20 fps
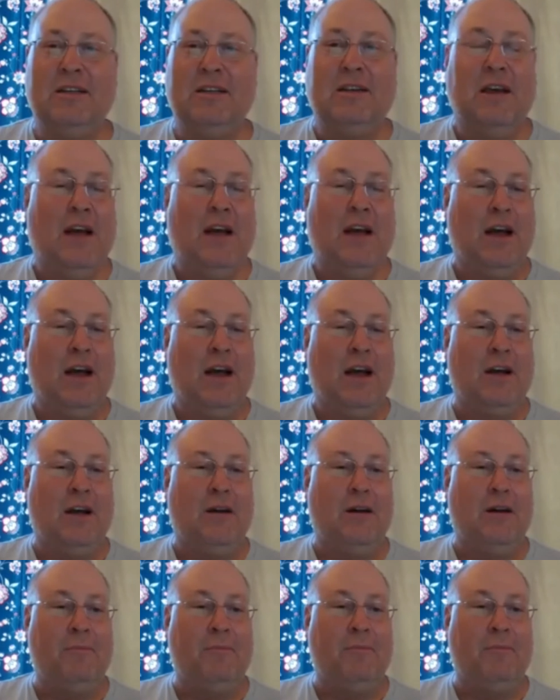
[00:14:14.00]

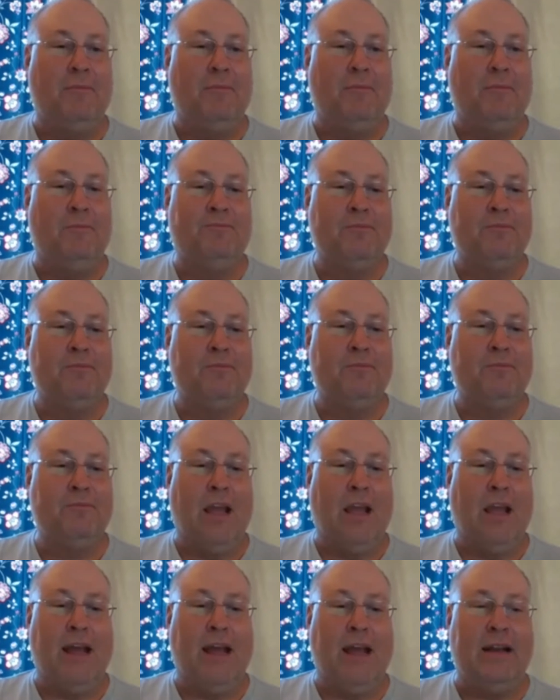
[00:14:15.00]
Um,
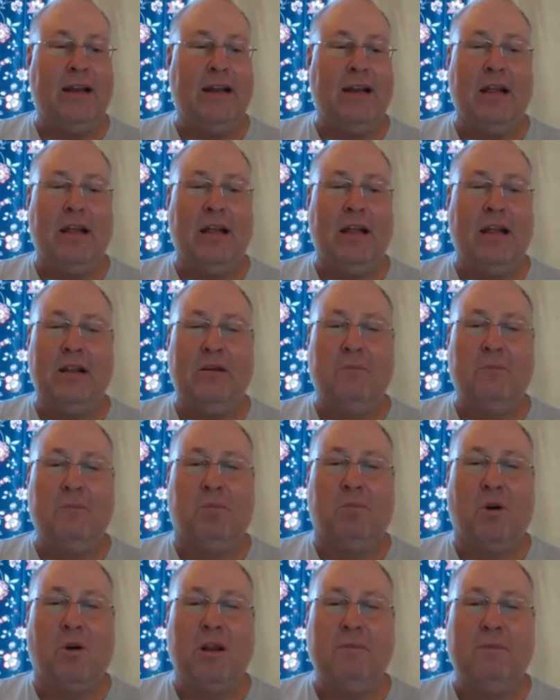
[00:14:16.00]
and
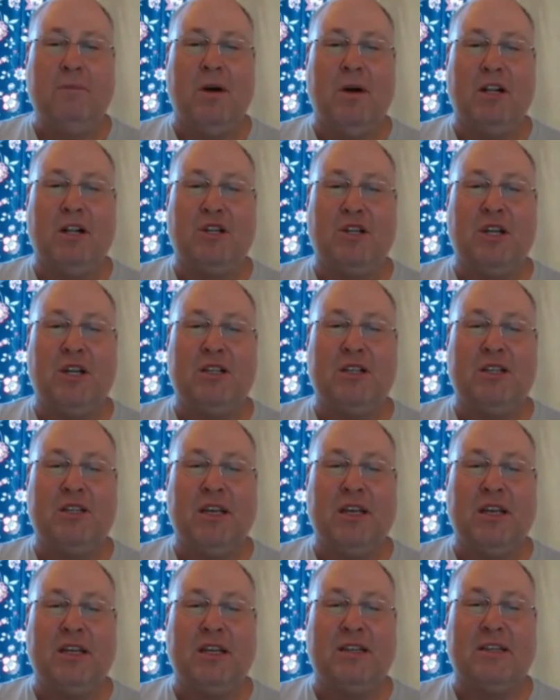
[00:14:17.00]
pretty much it's it's
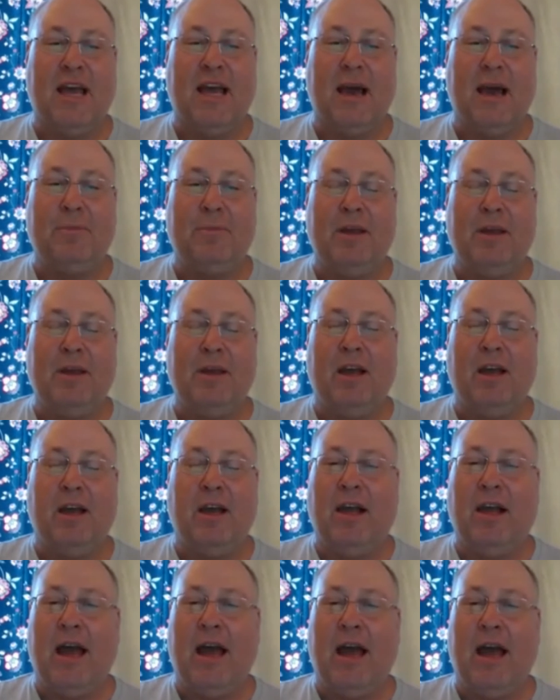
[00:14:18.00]
happy
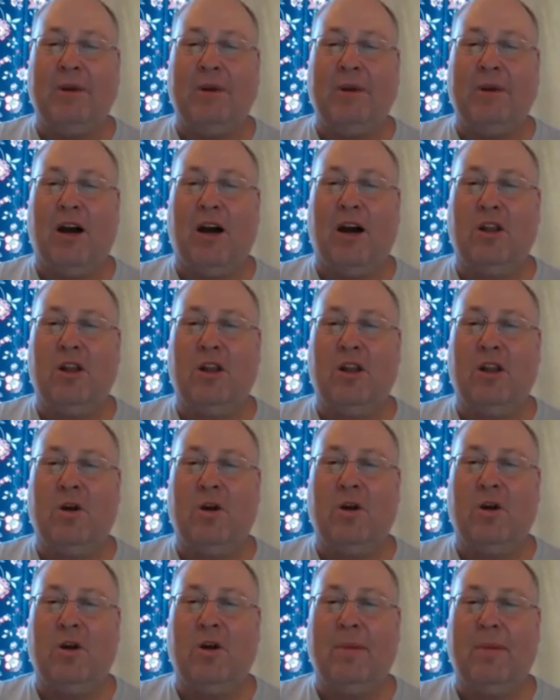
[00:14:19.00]
happy all the way
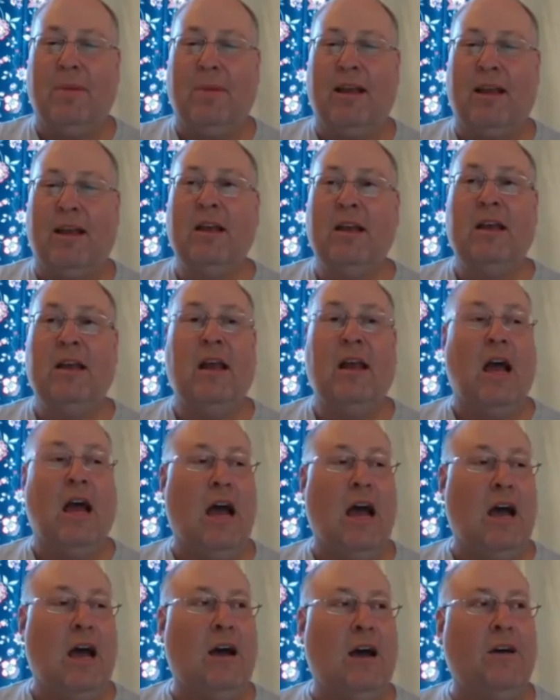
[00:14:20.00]
back.
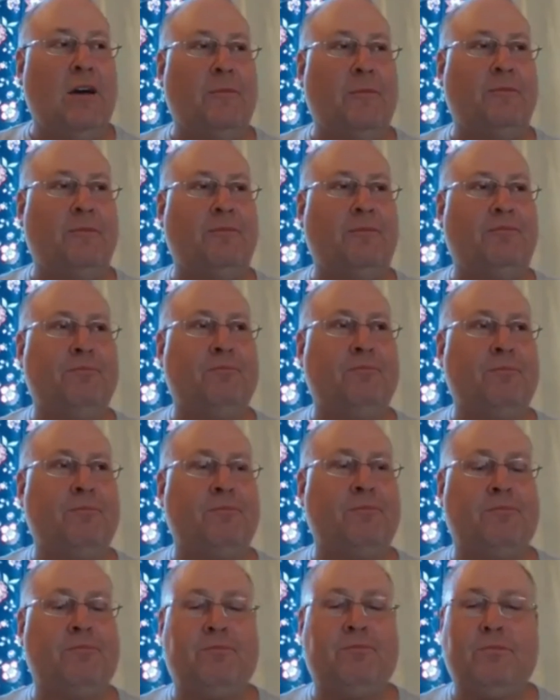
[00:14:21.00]
Um,
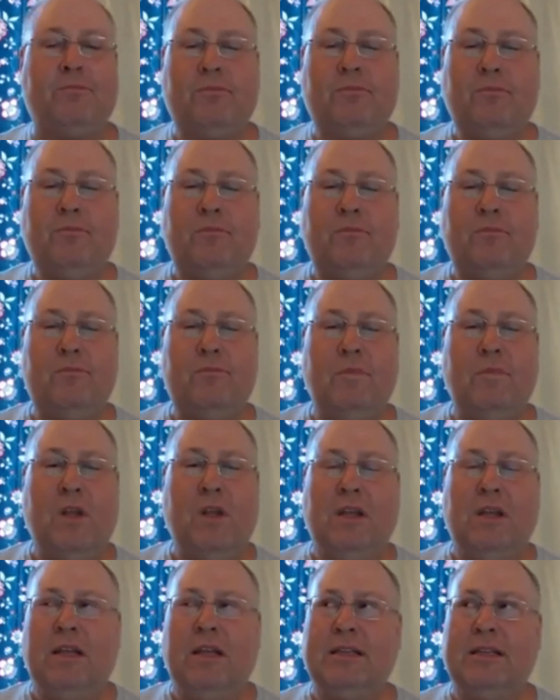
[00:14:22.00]
let's
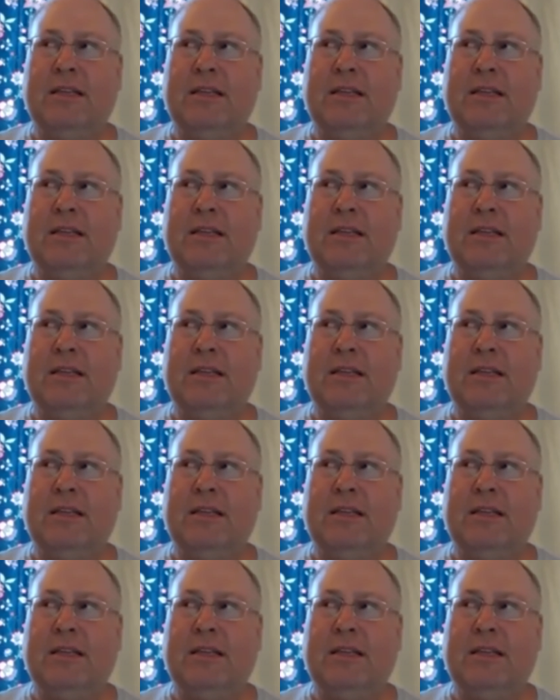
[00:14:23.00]
see.